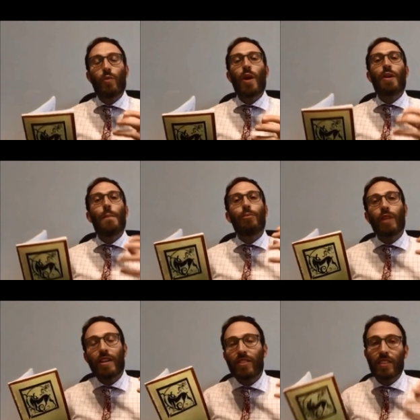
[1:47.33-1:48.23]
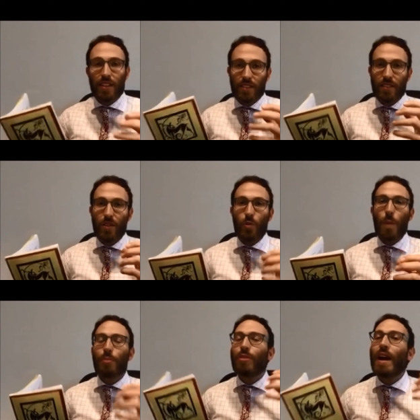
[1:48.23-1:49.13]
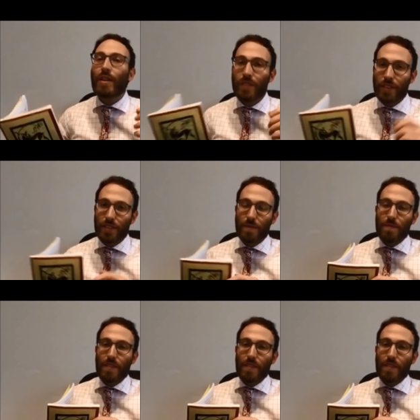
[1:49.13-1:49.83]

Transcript: and we're embracing it, we're proud of it.